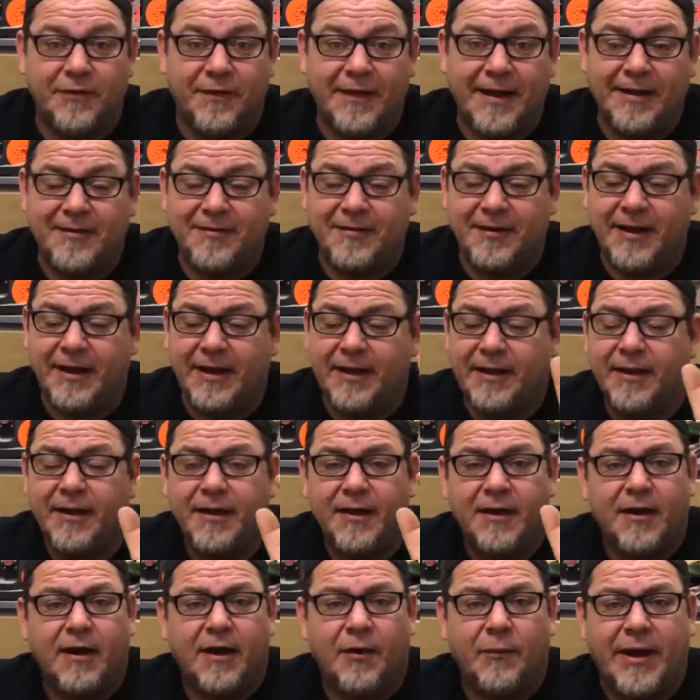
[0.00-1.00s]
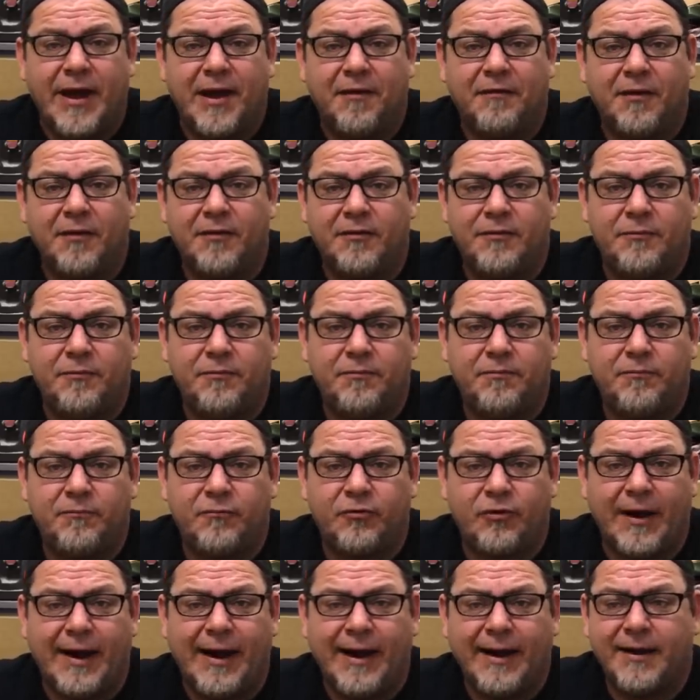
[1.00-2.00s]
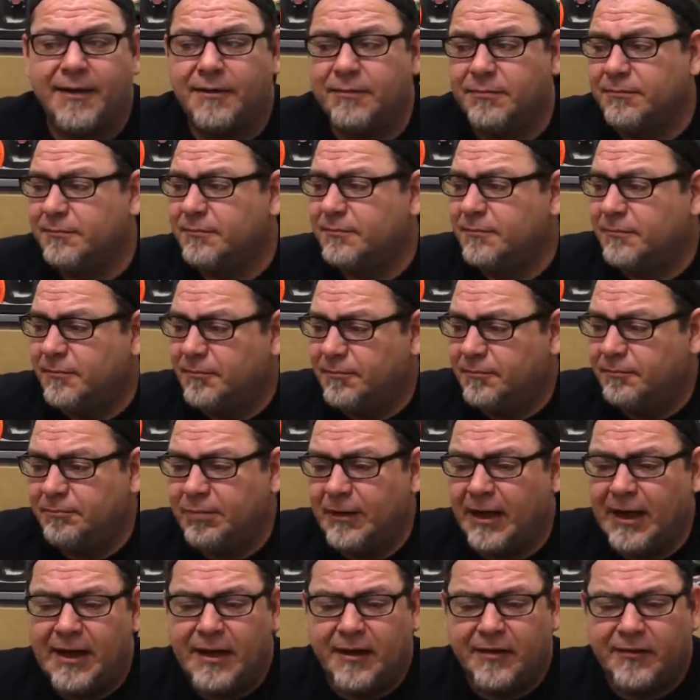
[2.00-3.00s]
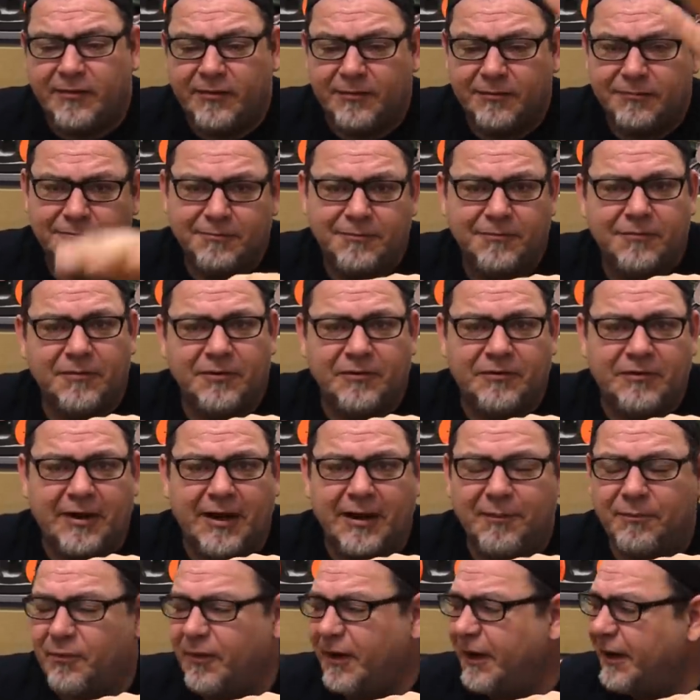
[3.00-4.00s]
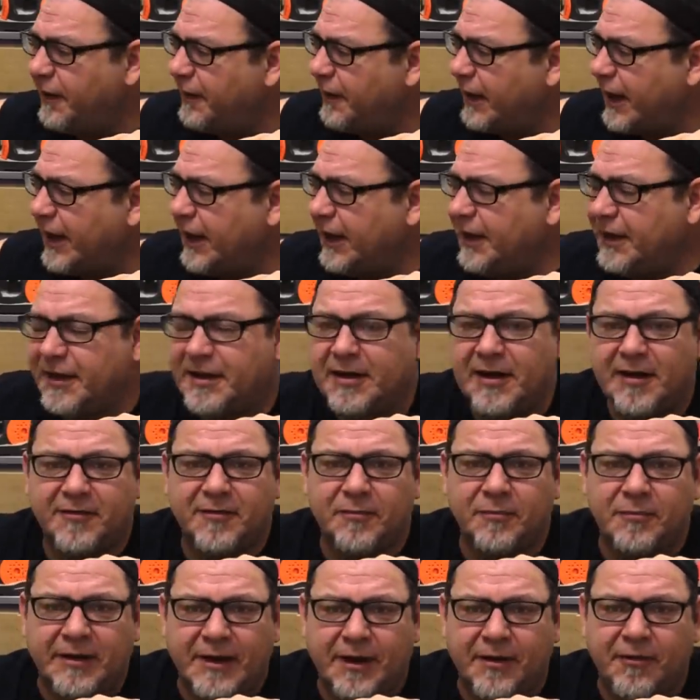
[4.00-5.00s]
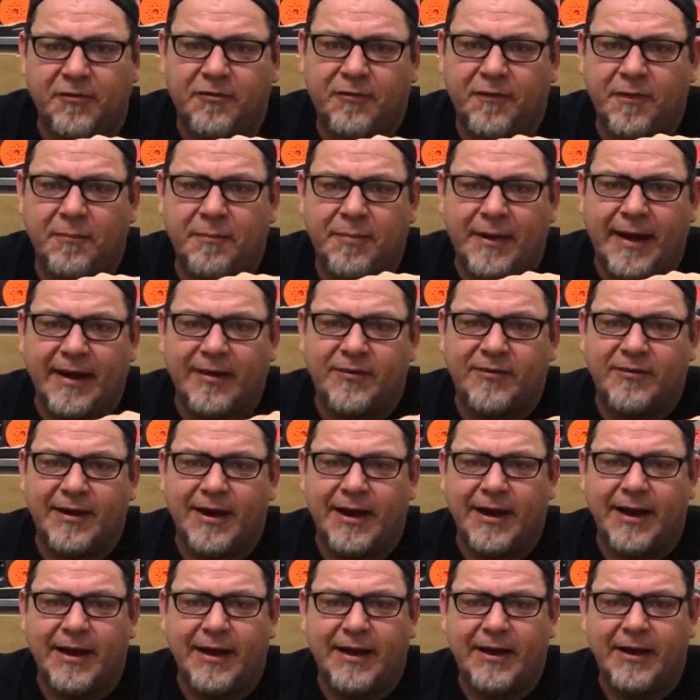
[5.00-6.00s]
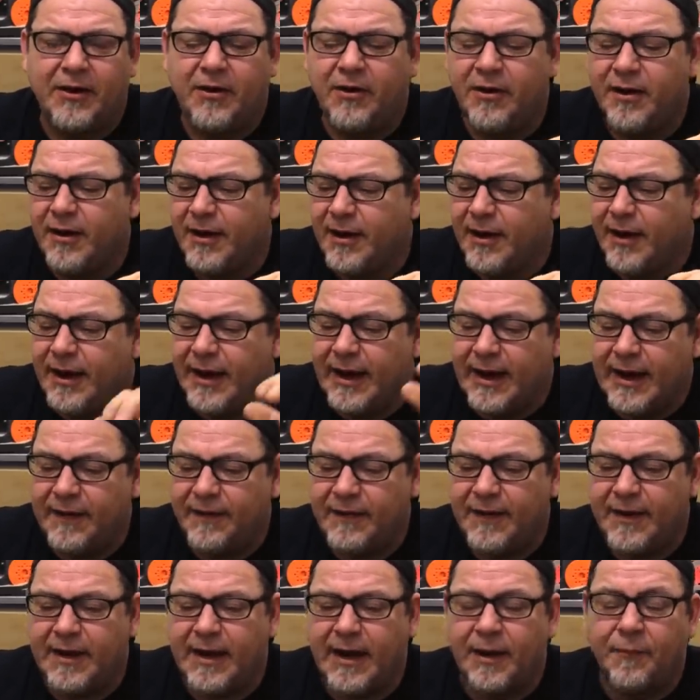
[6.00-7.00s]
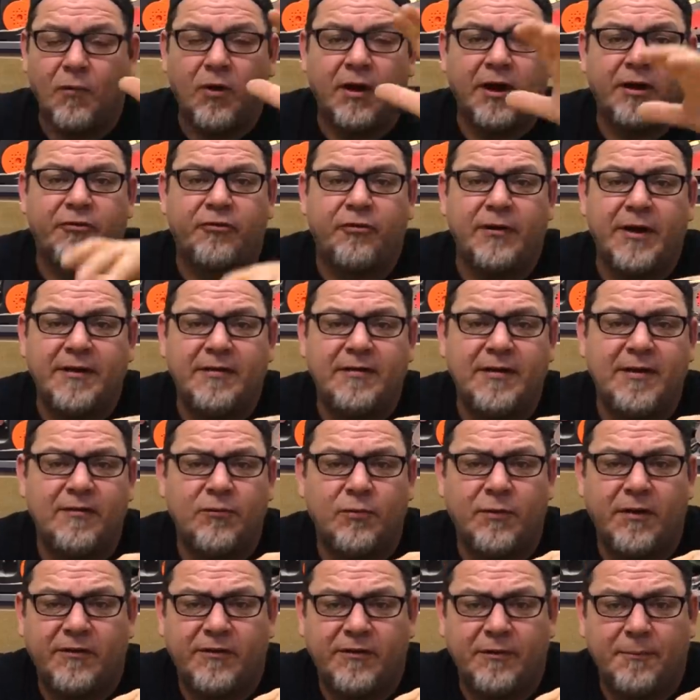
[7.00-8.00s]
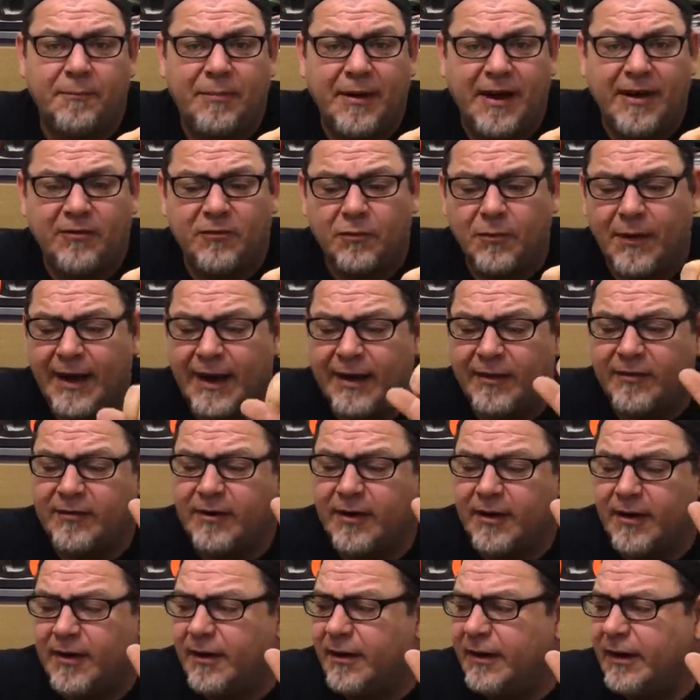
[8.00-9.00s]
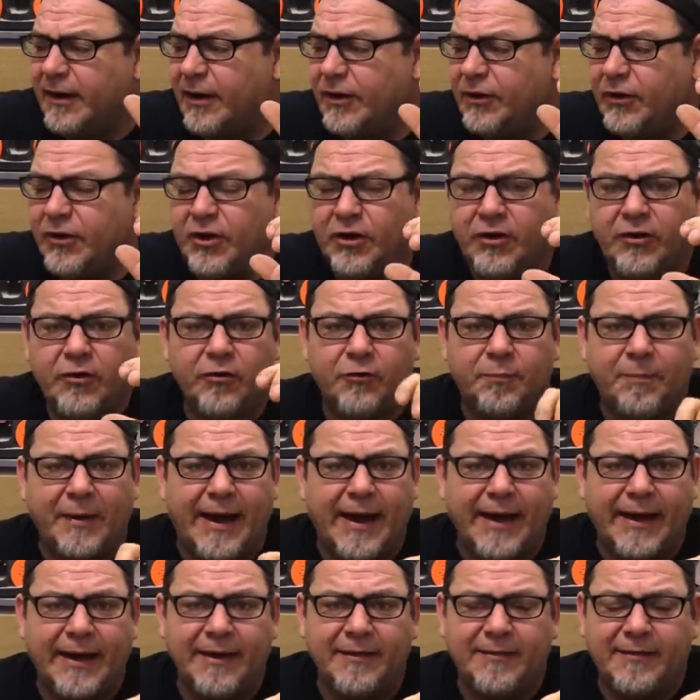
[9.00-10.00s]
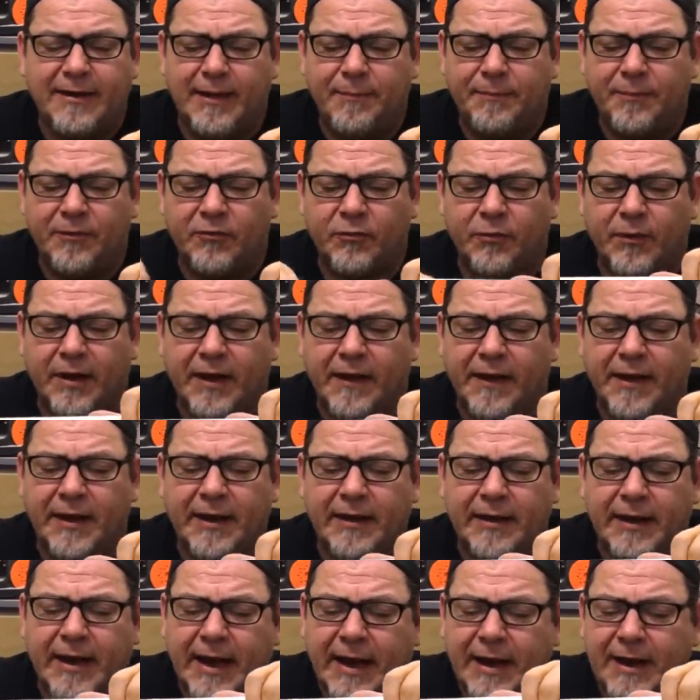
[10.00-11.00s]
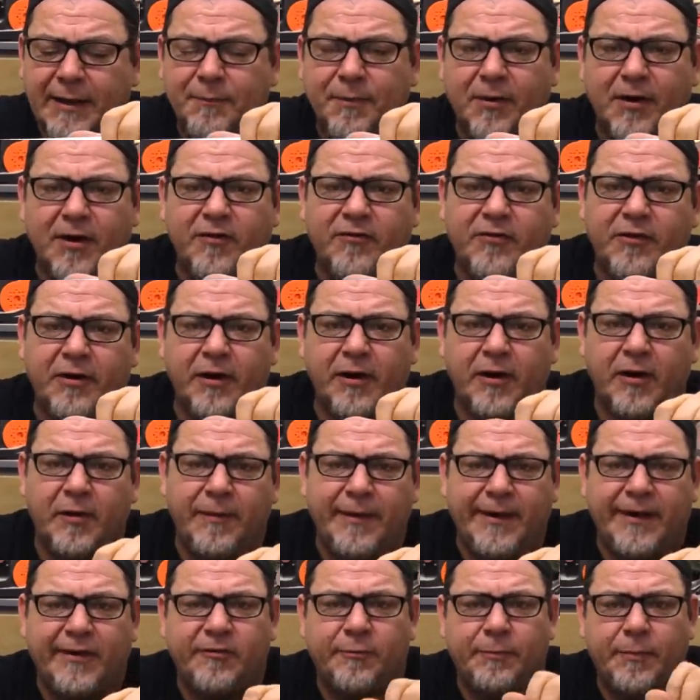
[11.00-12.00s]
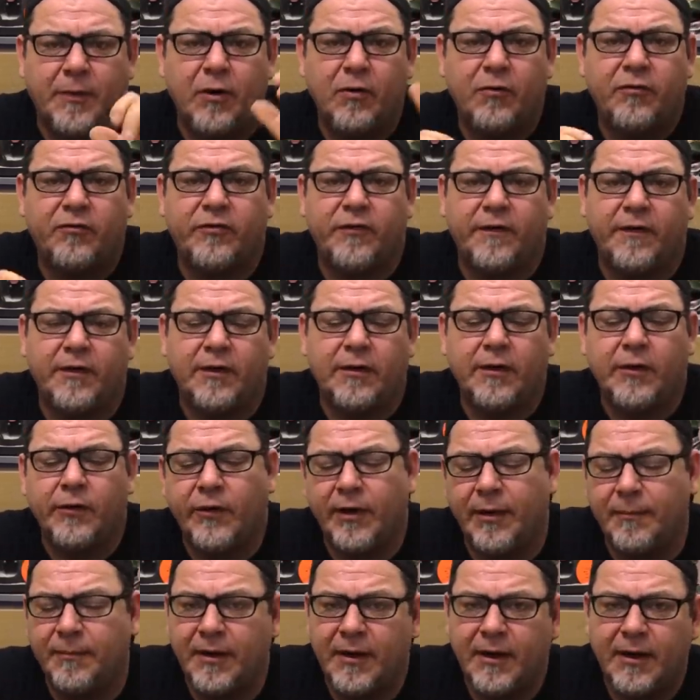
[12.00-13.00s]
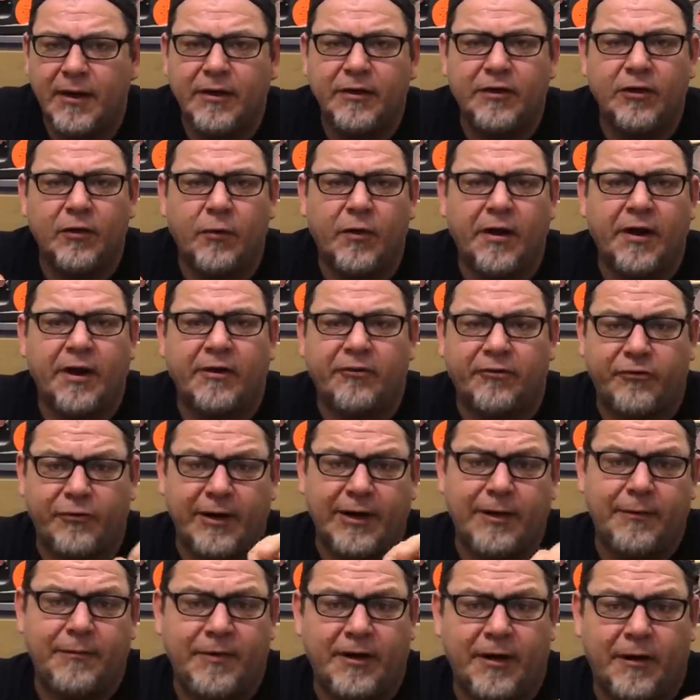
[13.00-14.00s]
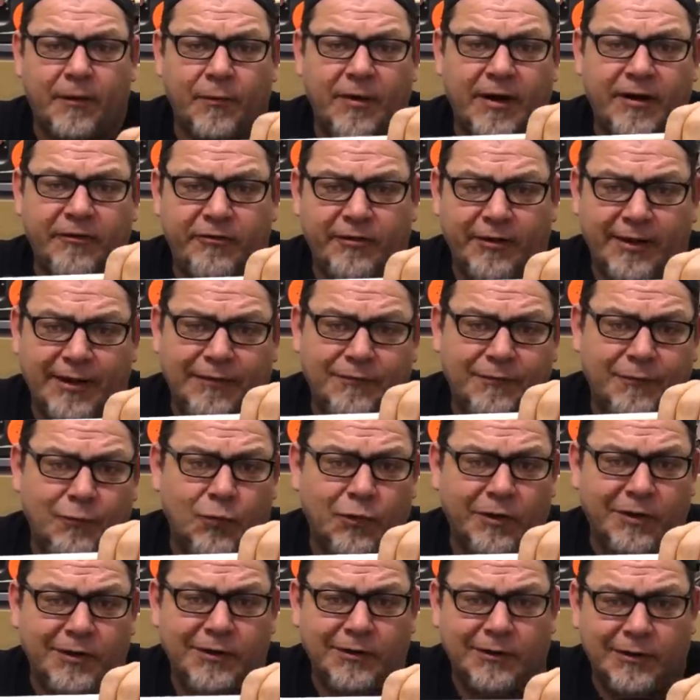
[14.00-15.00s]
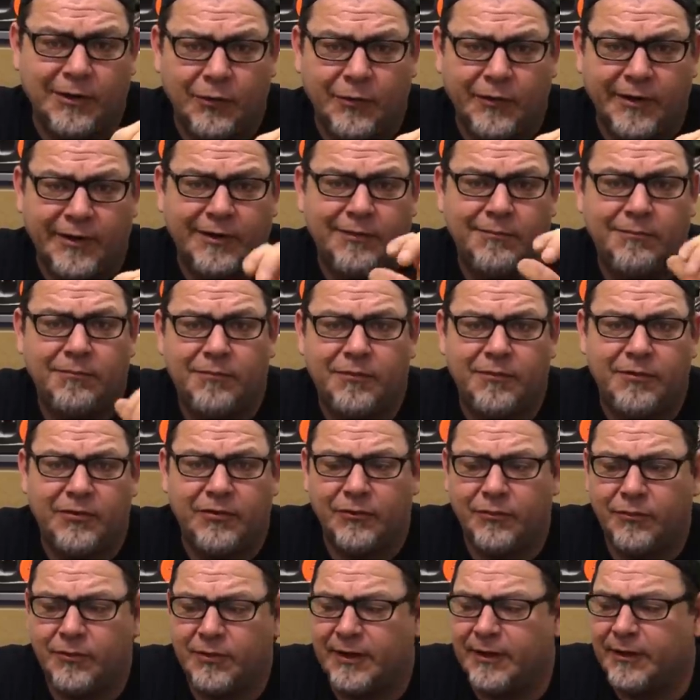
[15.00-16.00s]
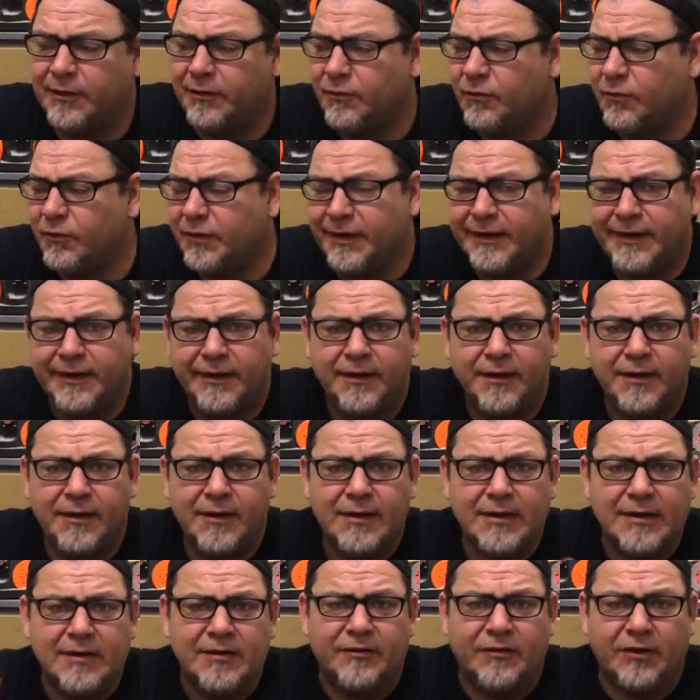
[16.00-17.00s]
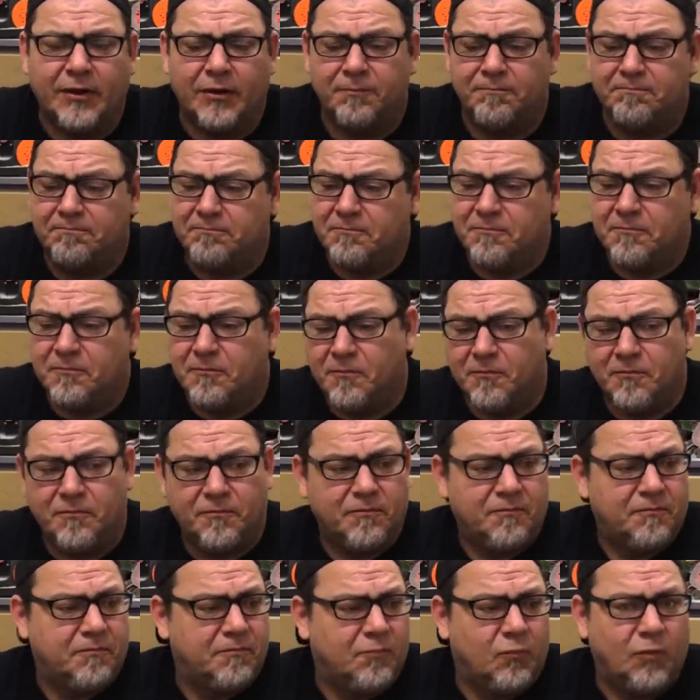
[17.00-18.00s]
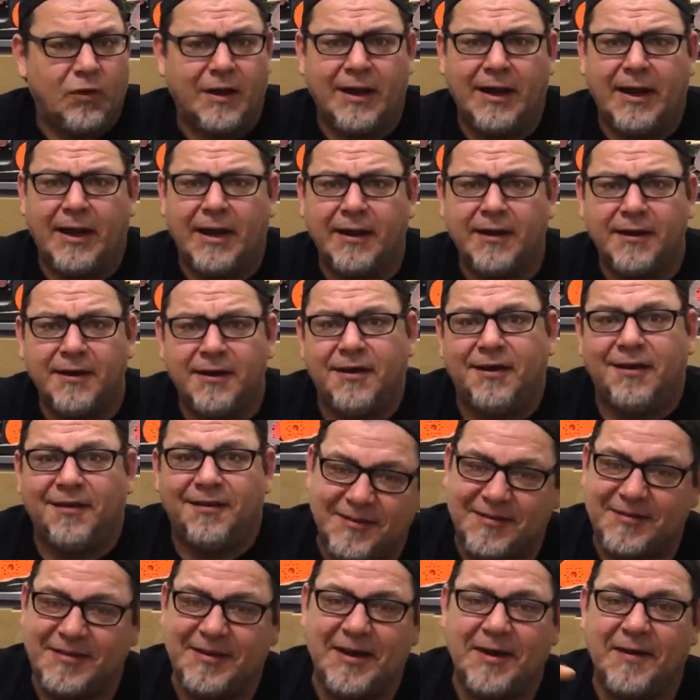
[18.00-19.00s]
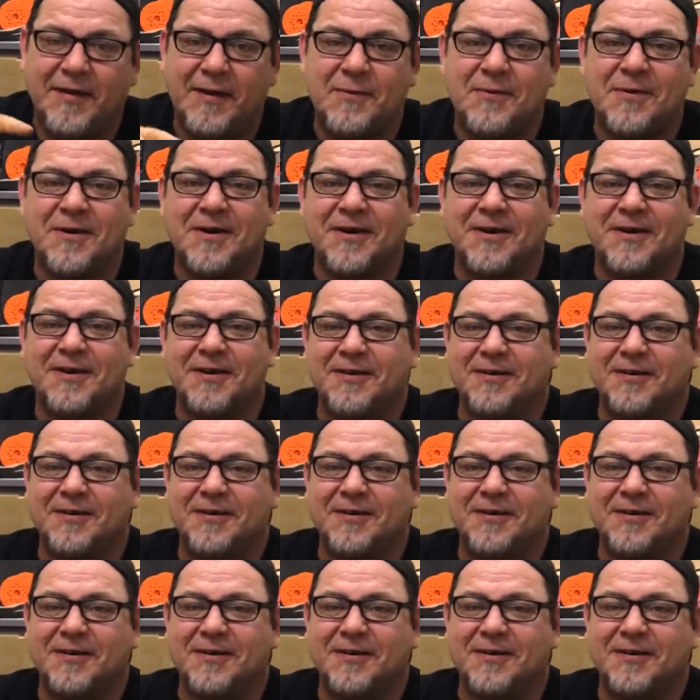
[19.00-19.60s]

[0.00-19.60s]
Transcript: So that's it. We have a track, blocks, top rail. I need to cut some dowels for the backside of here, and then I want to treat these with some paste wax. Now you could use packing tape as well. Any any parts that are going to be exposed to the glue up, you'll want to treat. Otherwise, you'll have wood gluing to uh, wood. So, voila. See how they work.